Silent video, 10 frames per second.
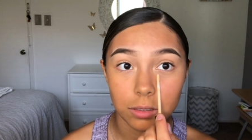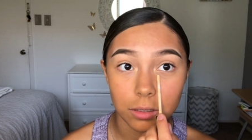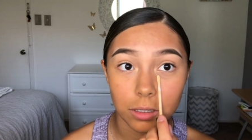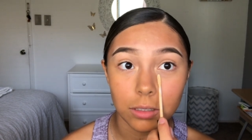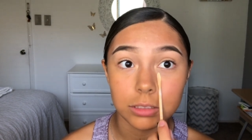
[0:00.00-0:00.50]

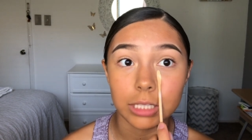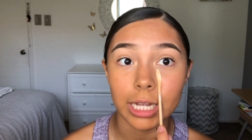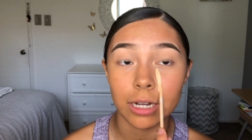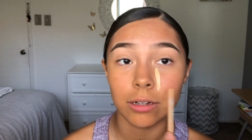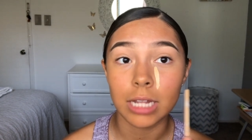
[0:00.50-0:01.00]
go
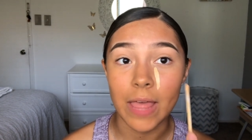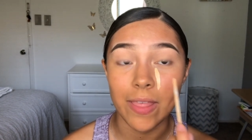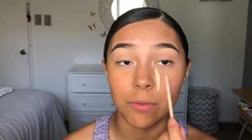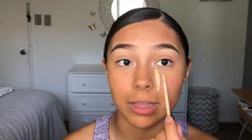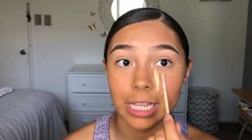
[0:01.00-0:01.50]
down, and
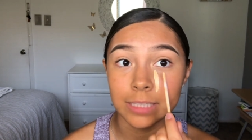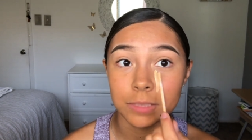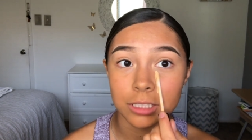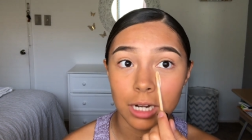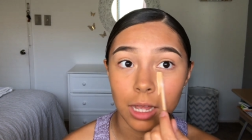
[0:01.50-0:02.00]
then with this I'm
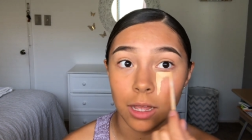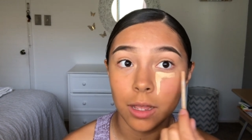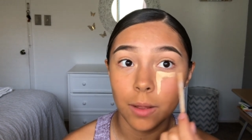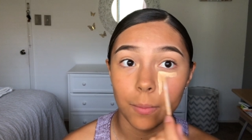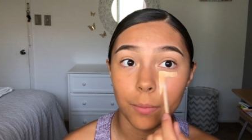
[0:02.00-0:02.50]
just gonna
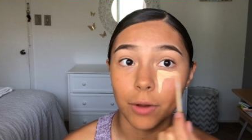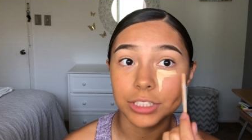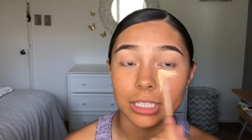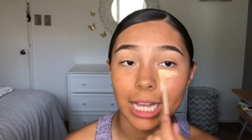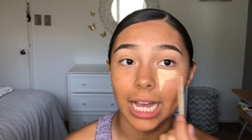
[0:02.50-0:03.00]

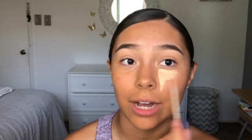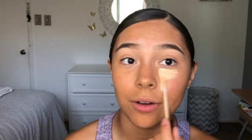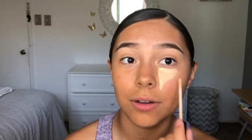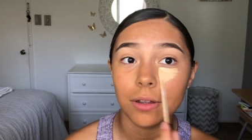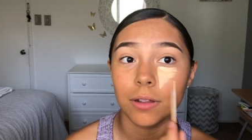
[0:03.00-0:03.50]
brush it out.